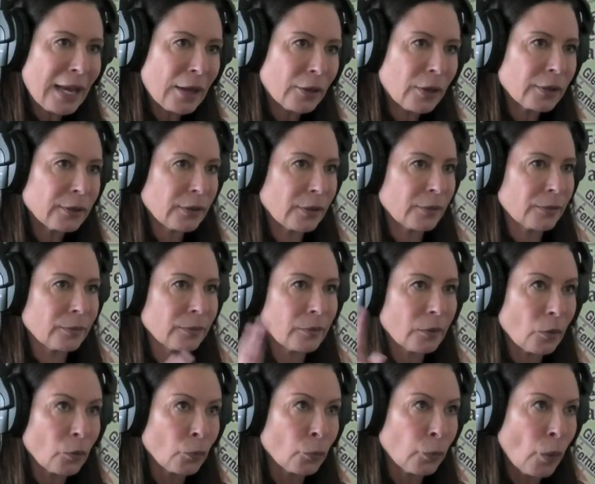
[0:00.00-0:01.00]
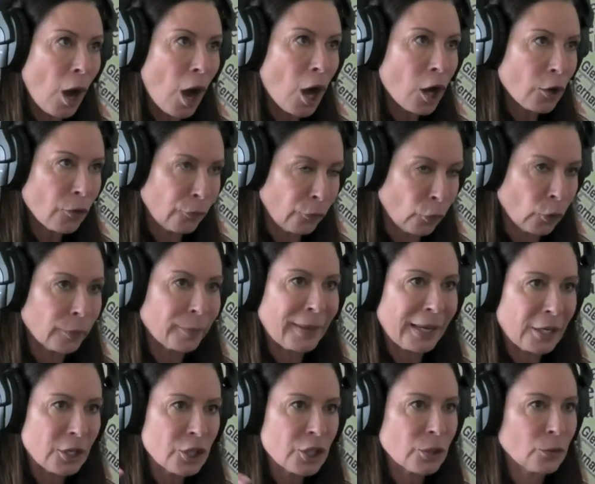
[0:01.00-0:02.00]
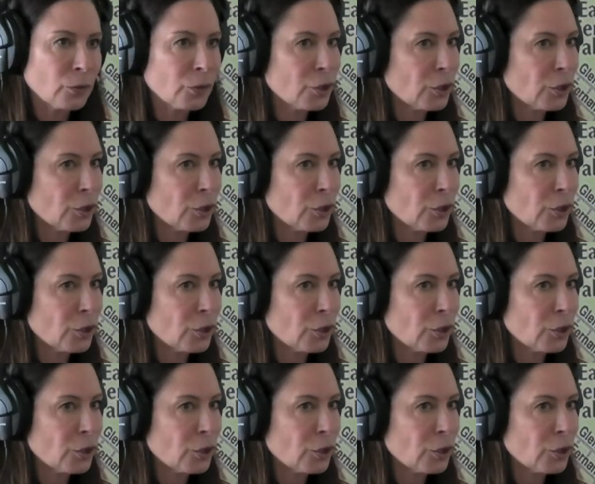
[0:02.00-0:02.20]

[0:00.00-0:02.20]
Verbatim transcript: out on the rock formation,